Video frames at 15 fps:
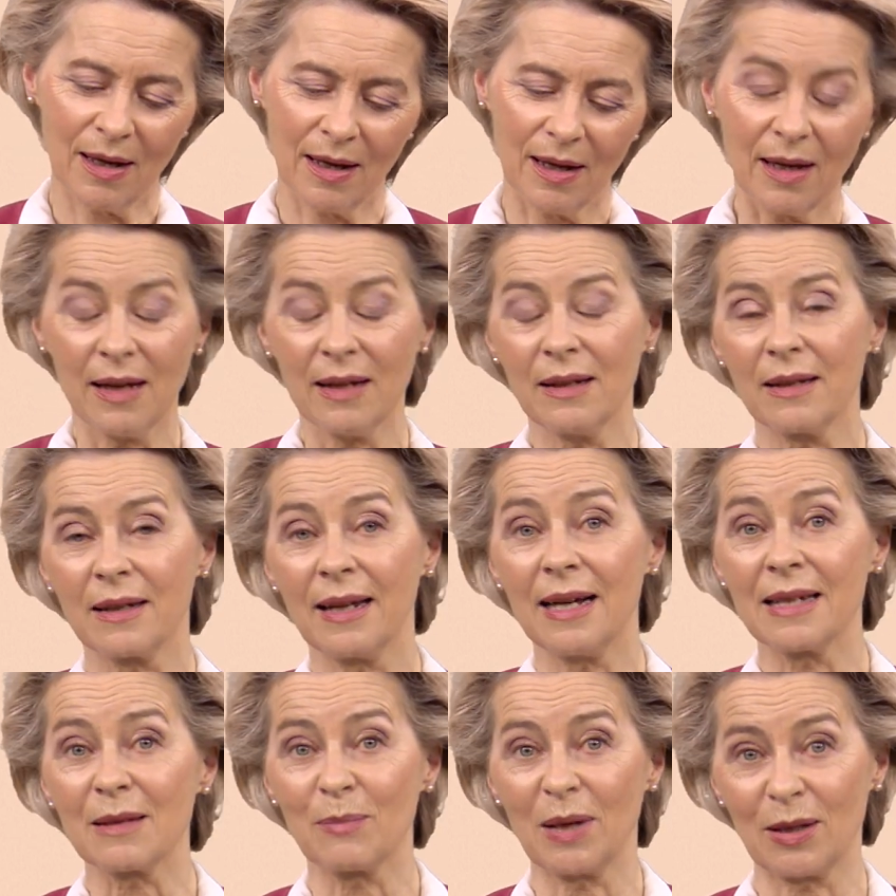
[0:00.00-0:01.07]
And
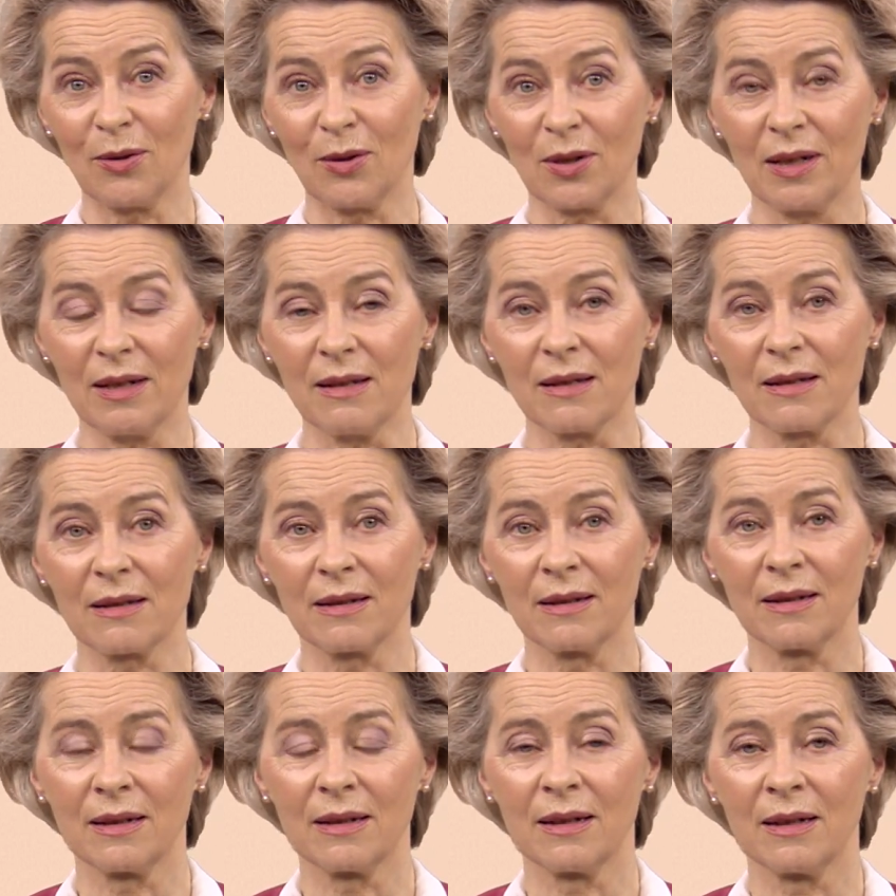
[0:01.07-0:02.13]
last but not least,
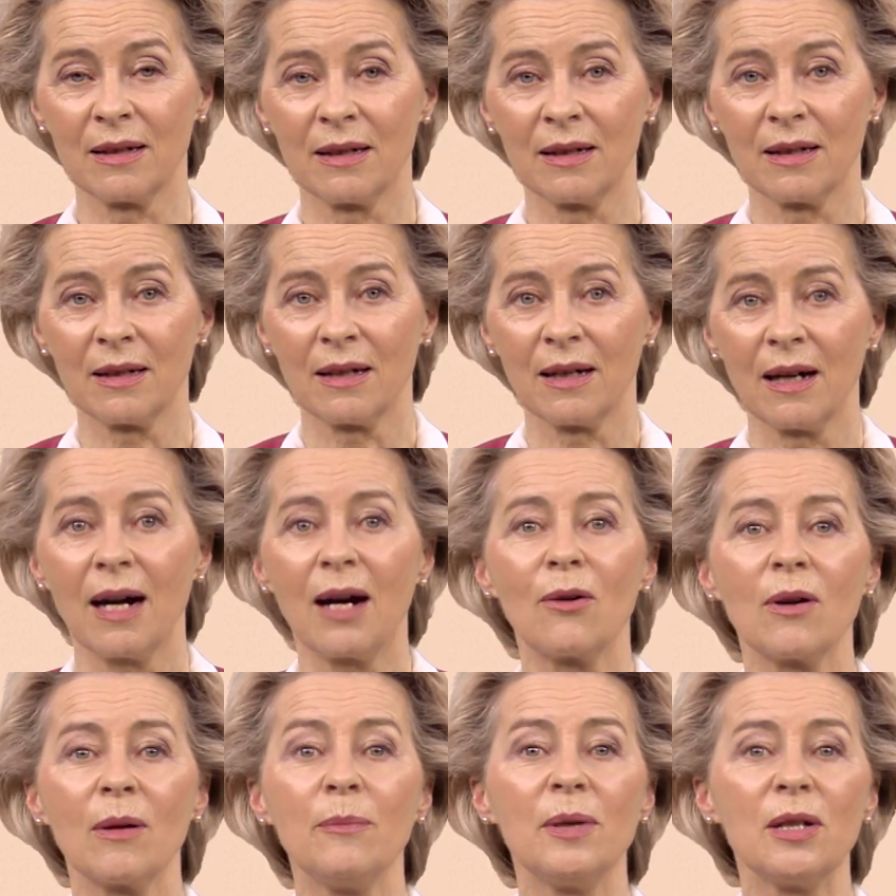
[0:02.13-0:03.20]
our
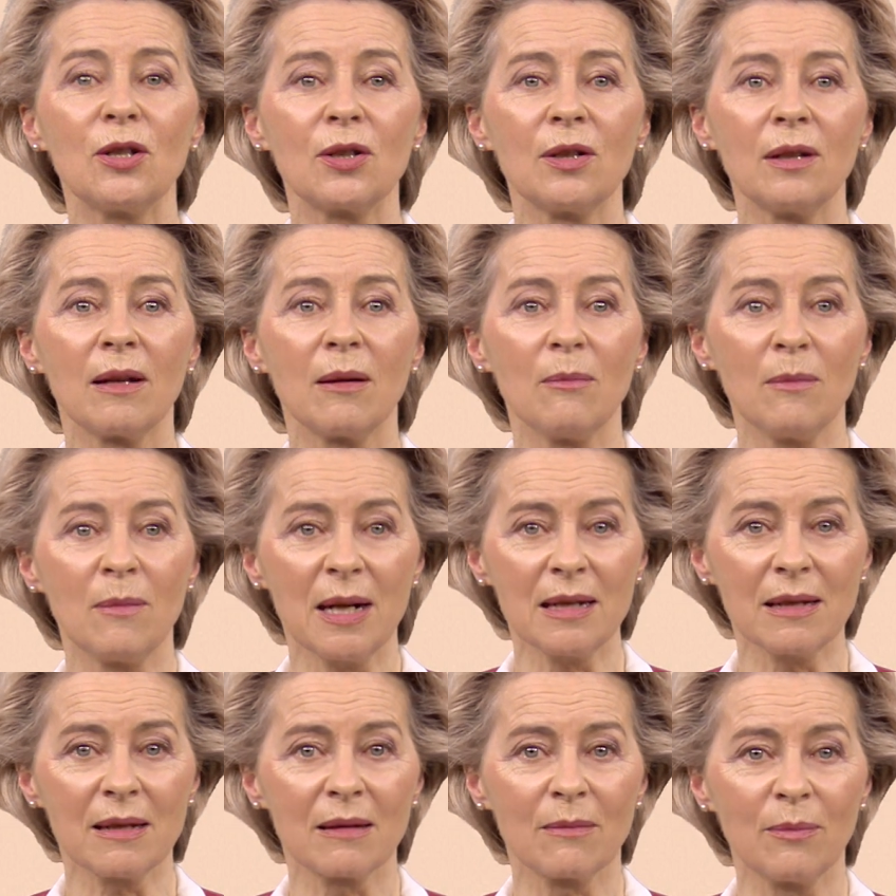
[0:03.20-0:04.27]
ambition
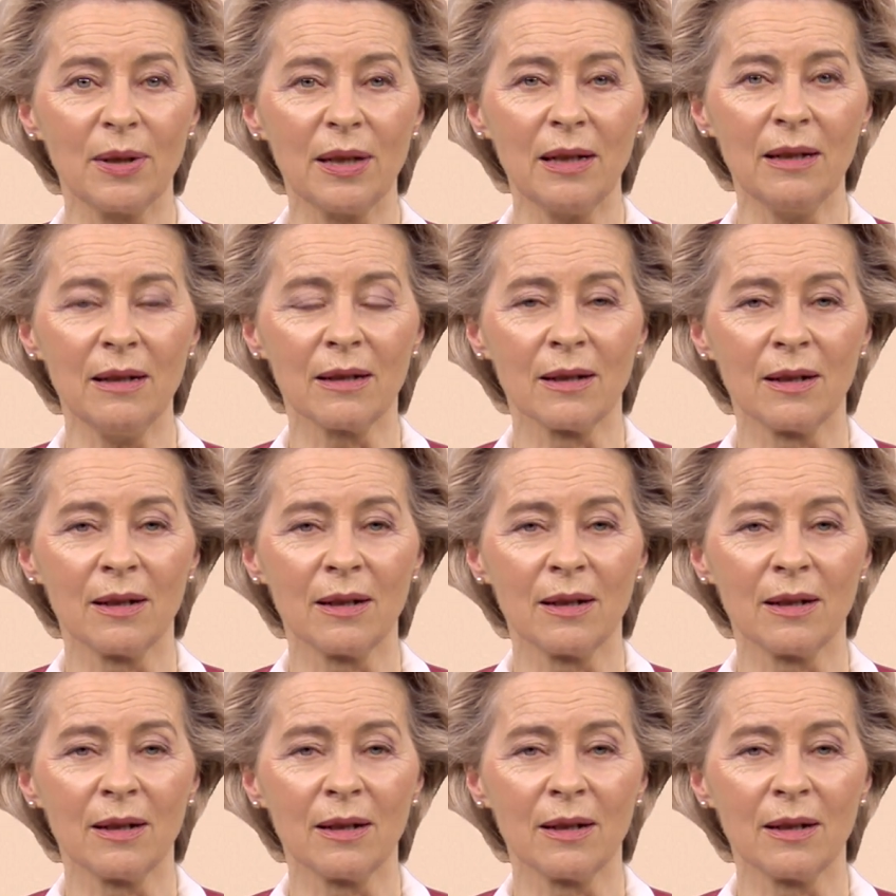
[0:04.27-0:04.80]
must be